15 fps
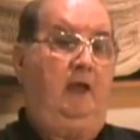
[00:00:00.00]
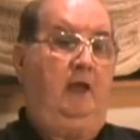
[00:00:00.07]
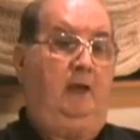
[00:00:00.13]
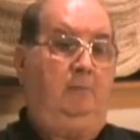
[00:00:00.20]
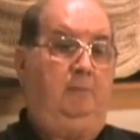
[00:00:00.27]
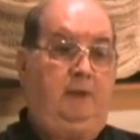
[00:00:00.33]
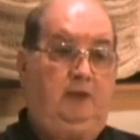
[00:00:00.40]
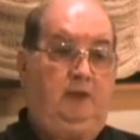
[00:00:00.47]

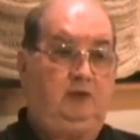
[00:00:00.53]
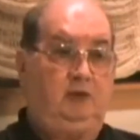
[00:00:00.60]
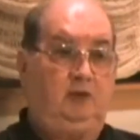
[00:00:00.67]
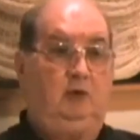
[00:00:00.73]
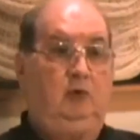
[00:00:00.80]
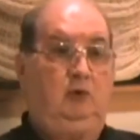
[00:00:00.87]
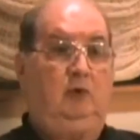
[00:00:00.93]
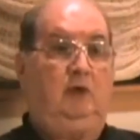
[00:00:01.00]
And
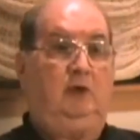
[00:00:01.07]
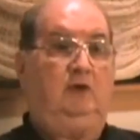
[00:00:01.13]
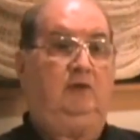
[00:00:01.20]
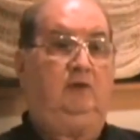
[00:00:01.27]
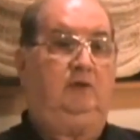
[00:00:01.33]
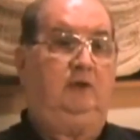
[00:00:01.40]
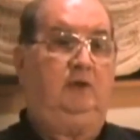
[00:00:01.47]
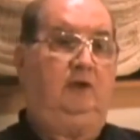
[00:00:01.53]
P2
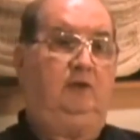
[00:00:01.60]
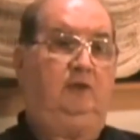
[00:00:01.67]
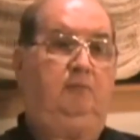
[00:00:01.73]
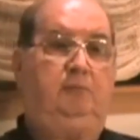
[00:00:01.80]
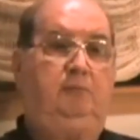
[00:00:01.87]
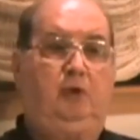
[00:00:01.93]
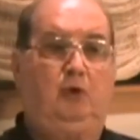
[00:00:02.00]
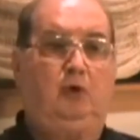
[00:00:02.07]
is
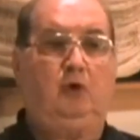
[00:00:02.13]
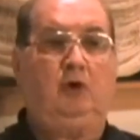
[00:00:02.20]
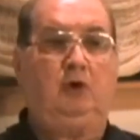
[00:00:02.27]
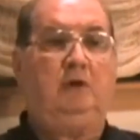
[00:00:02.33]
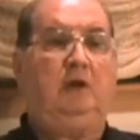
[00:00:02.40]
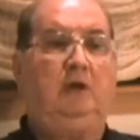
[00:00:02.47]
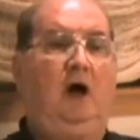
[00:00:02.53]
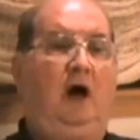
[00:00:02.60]

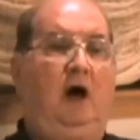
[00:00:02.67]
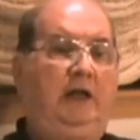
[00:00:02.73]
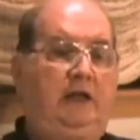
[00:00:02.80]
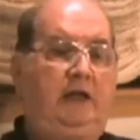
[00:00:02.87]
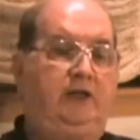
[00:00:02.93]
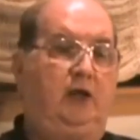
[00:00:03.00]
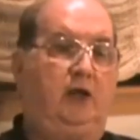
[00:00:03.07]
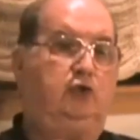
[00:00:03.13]
pure,
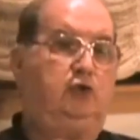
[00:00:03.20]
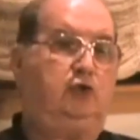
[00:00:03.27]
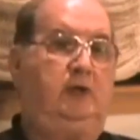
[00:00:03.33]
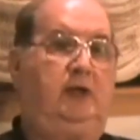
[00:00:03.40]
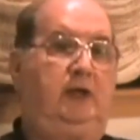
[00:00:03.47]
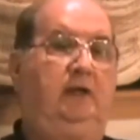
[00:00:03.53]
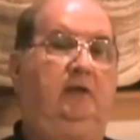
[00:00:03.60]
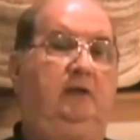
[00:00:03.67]

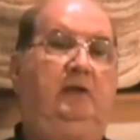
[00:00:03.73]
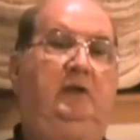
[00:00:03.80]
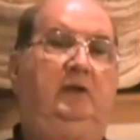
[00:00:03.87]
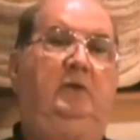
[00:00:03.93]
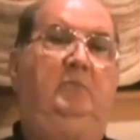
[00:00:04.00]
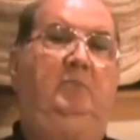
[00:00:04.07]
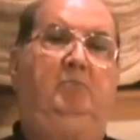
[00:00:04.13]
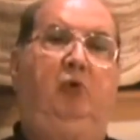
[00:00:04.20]
unadulterated
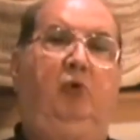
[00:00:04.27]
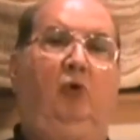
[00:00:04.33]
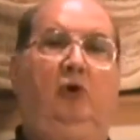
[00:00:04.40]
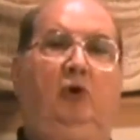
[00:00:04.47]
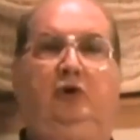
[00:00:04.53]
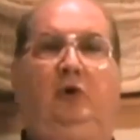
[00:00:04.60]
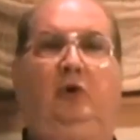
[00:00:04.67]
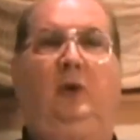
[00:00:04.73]
pouring